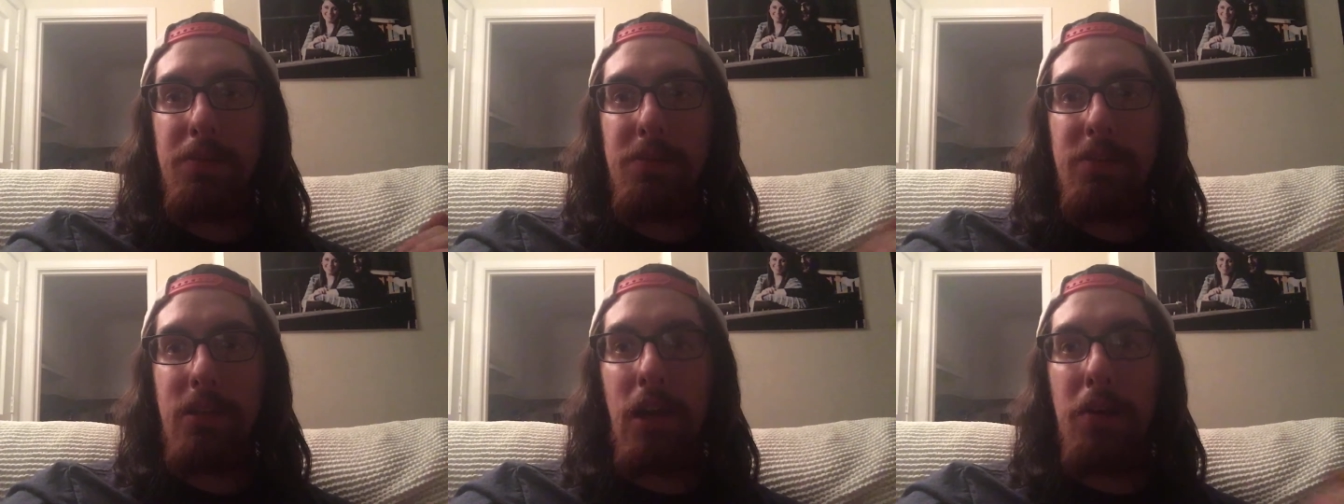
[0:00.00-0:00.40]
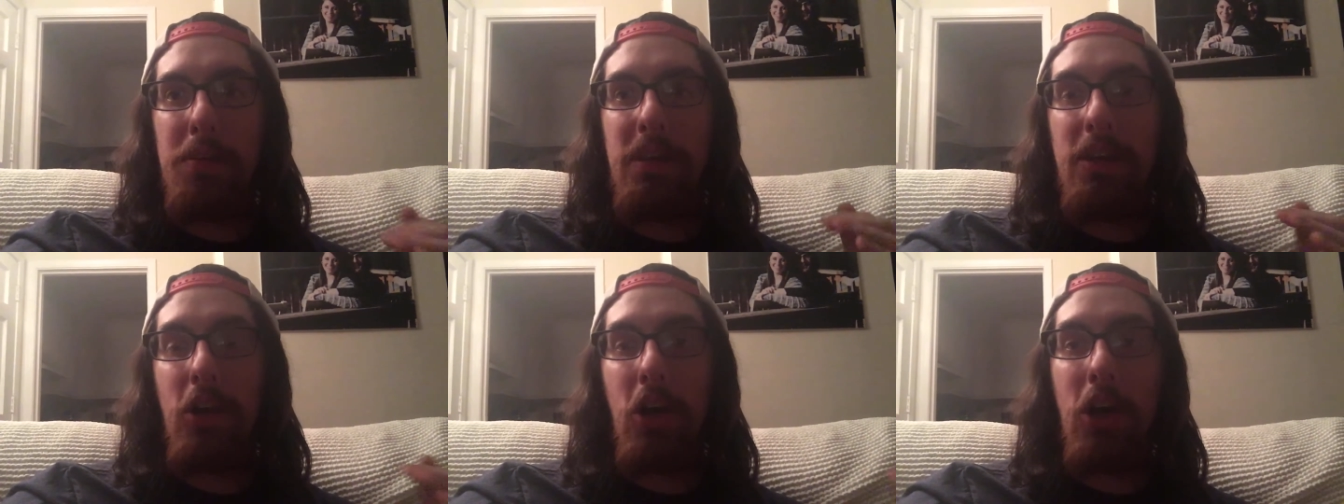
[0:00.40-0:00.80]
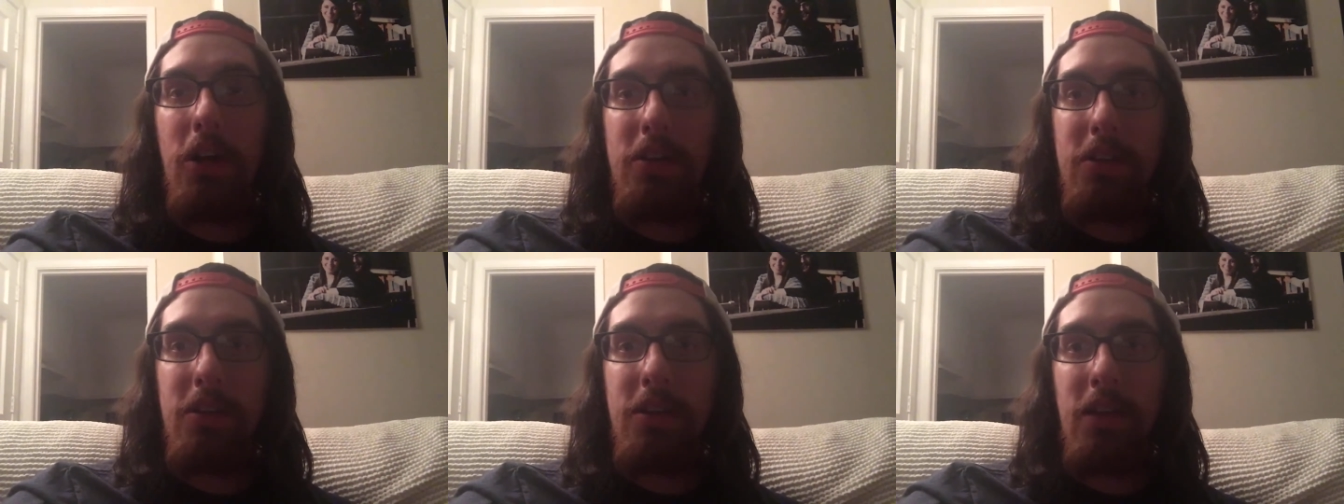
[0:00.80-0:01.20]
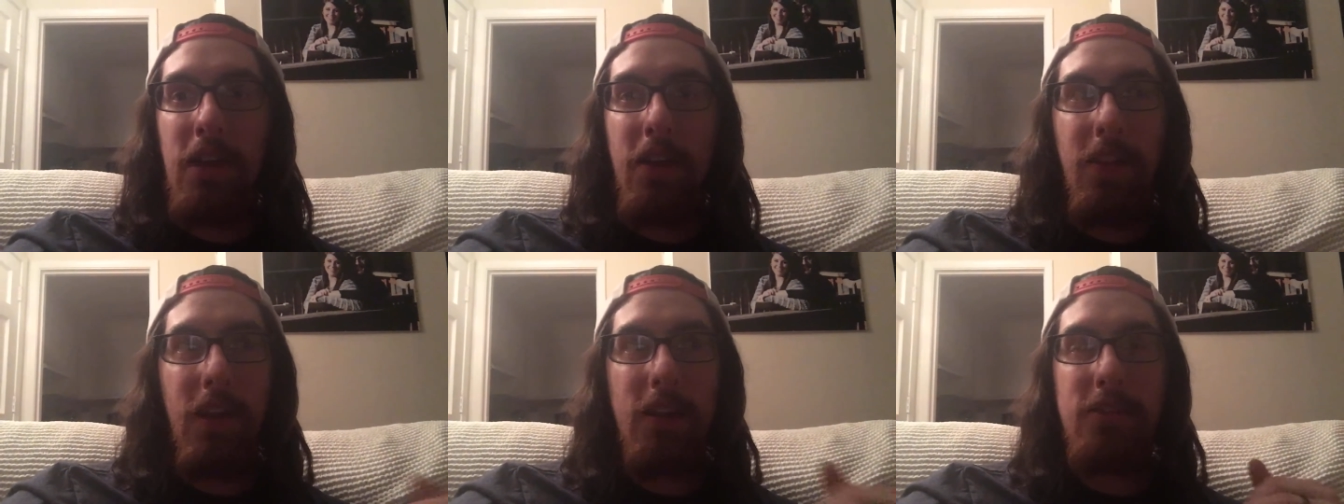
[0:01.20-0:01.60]
Snobby and Haunted
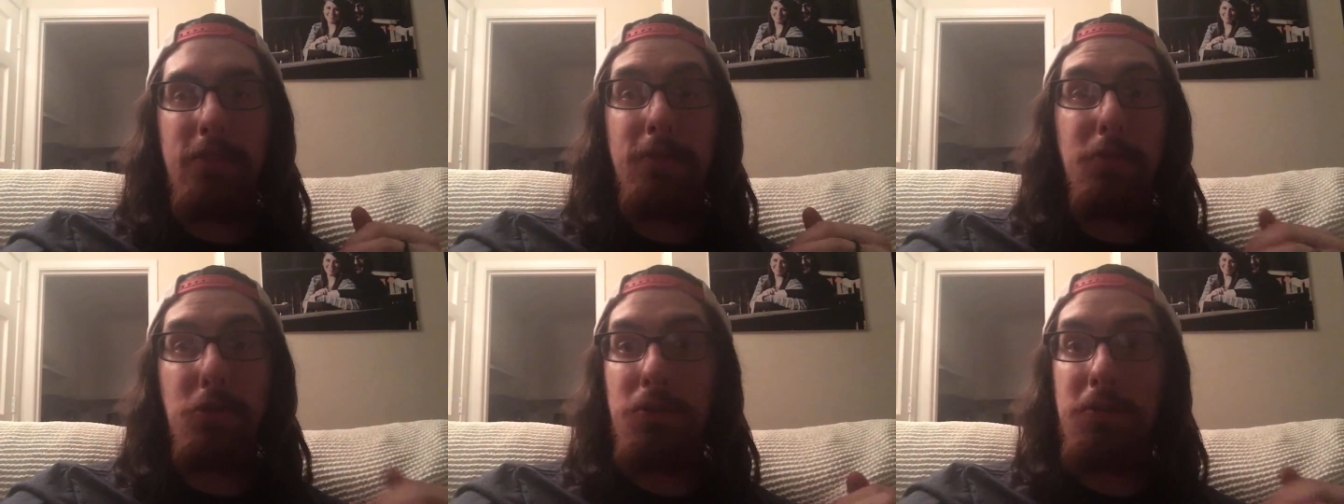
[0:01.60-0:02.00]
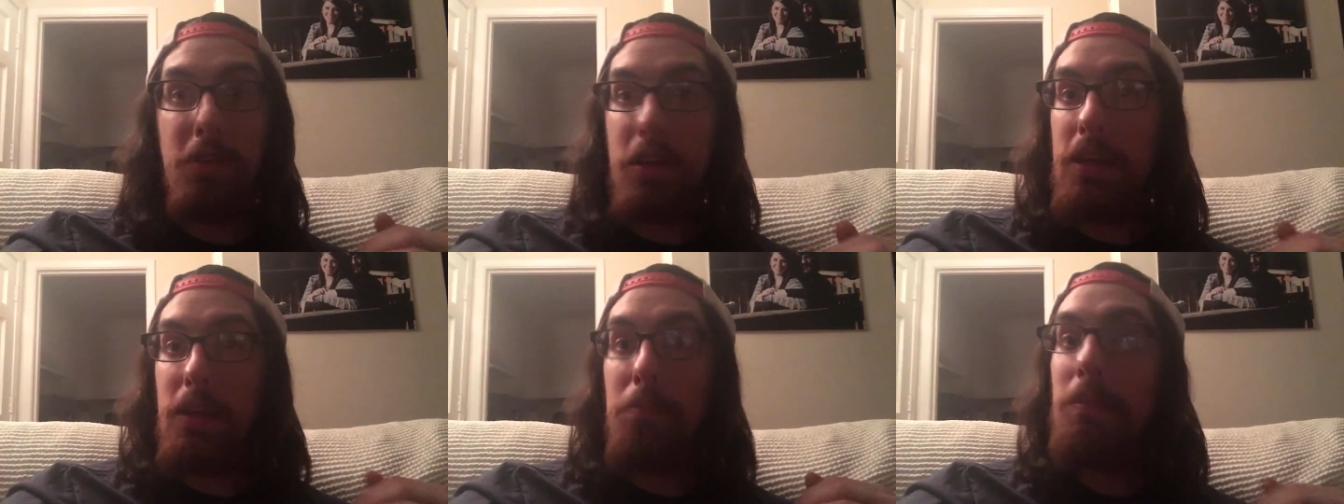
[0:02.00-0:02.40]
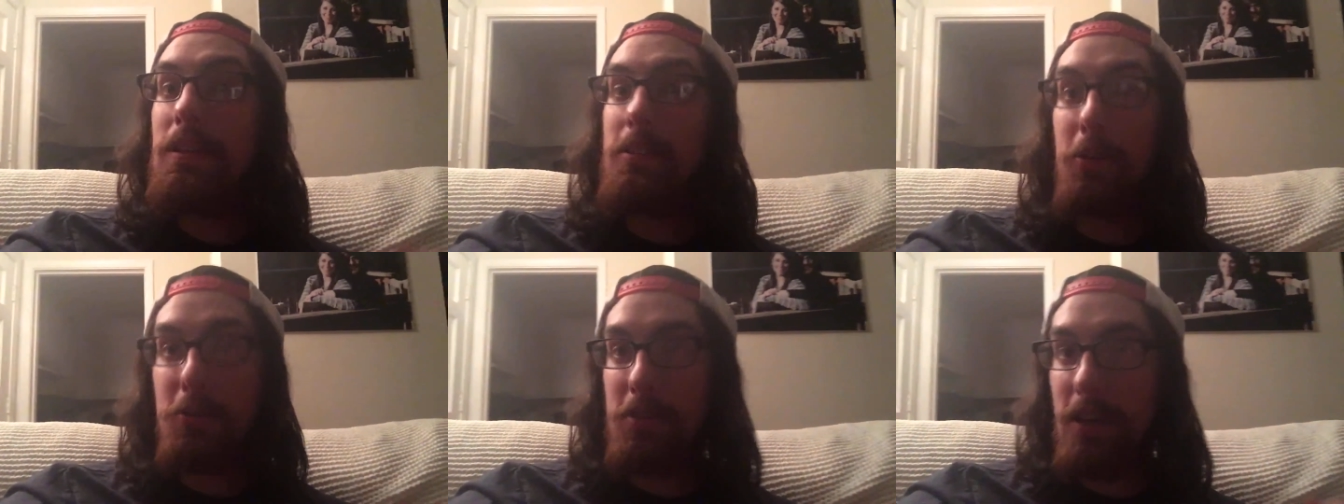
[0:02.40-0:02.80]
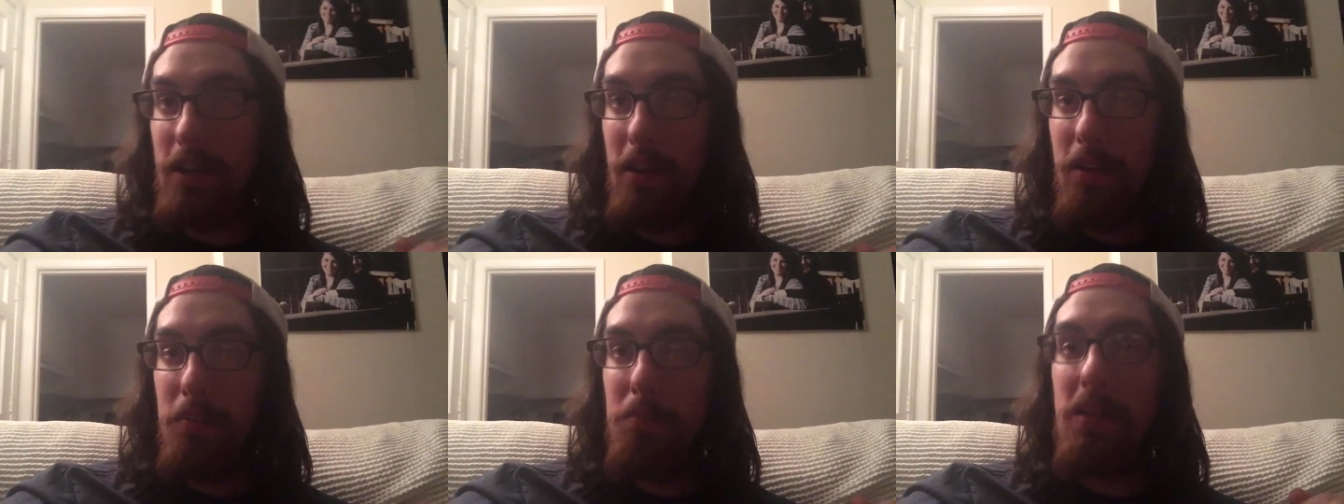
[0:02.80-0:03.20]
that has a full fucking missile
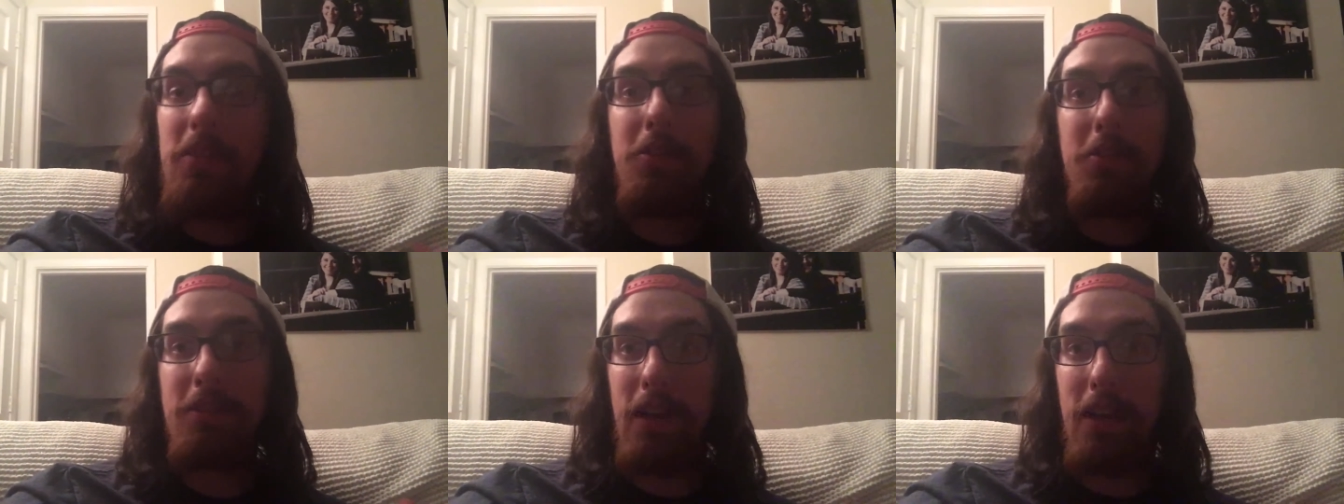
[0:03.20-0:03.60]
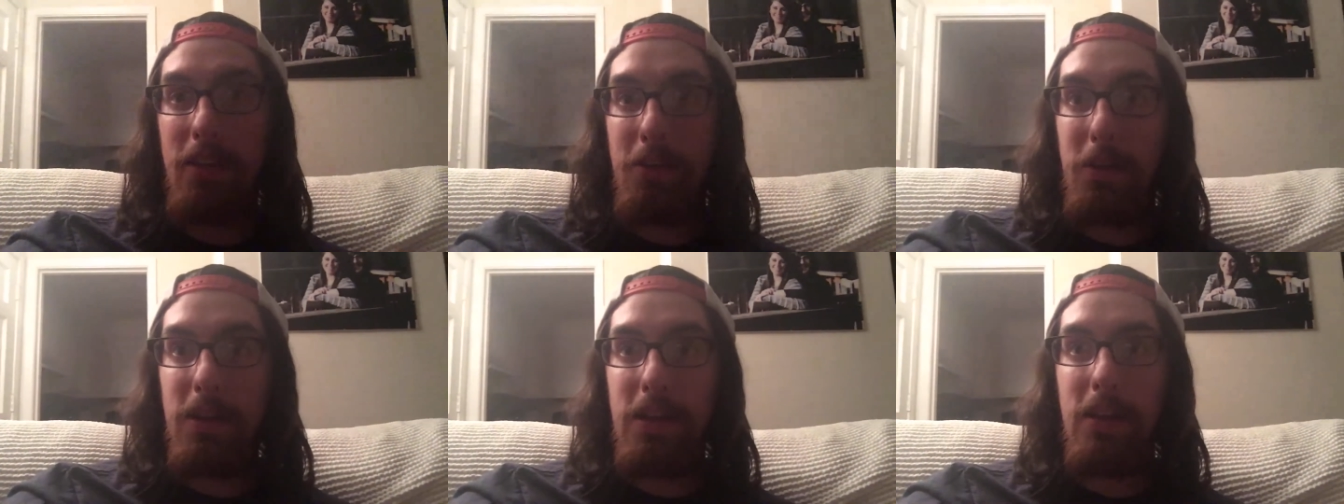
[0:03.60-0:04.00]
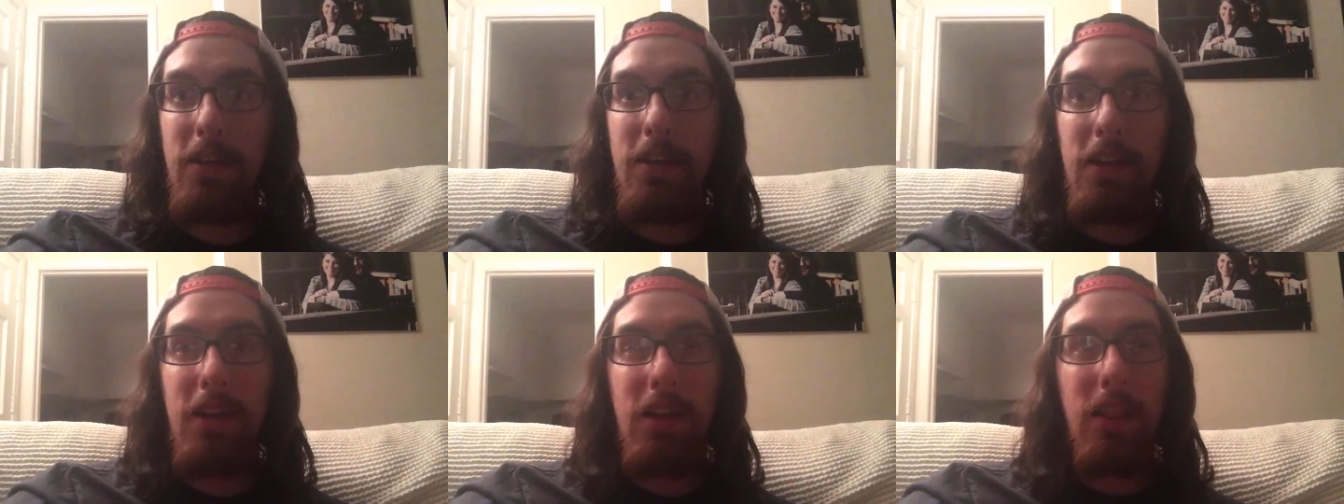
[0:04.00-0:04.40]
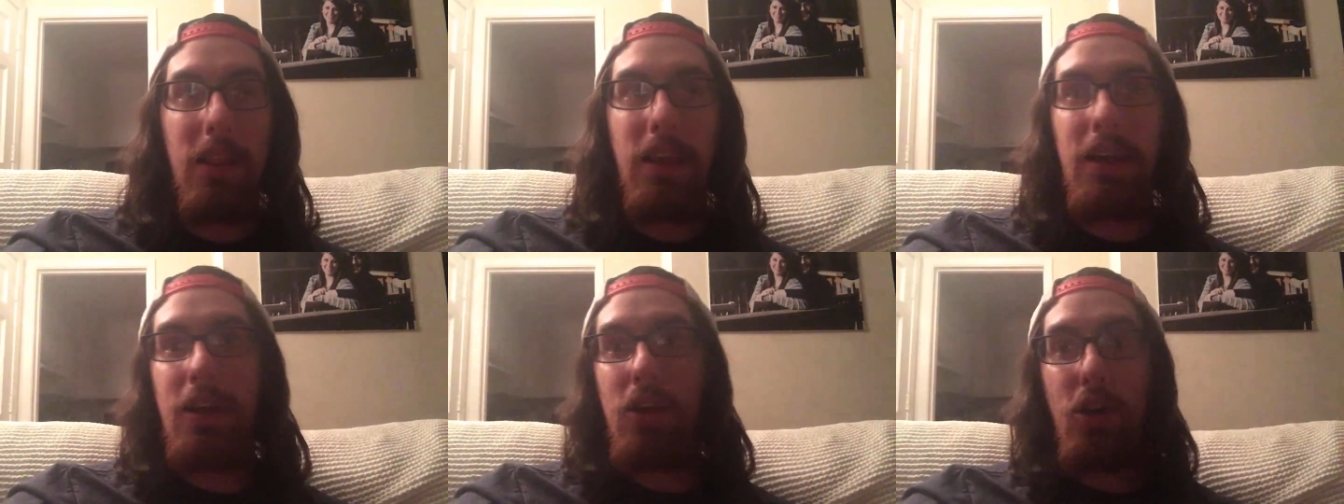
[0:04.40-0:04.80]
silo in it.
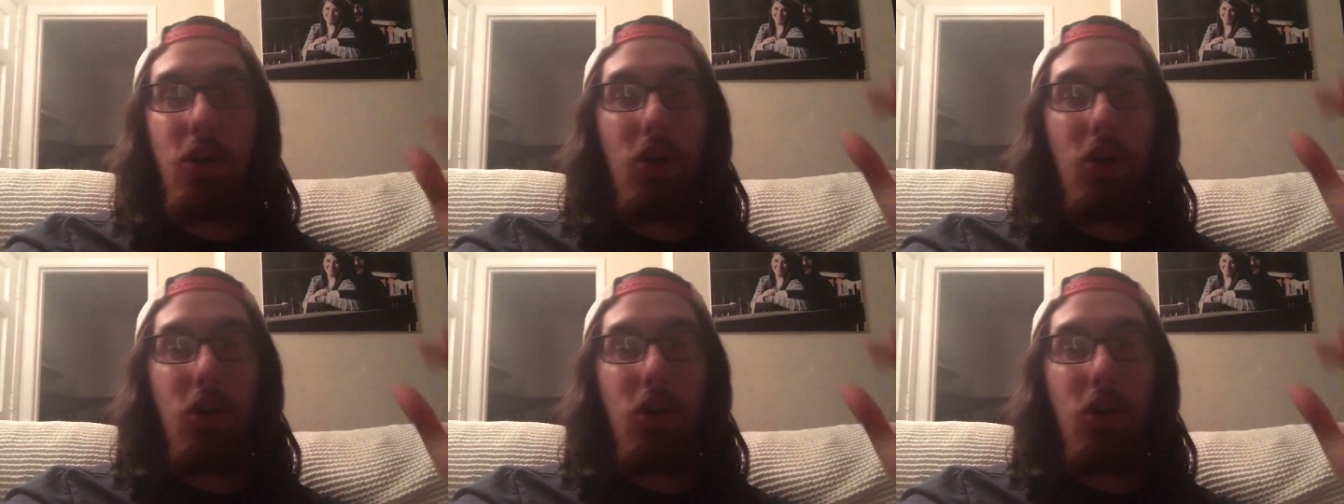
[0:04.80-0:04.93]
Like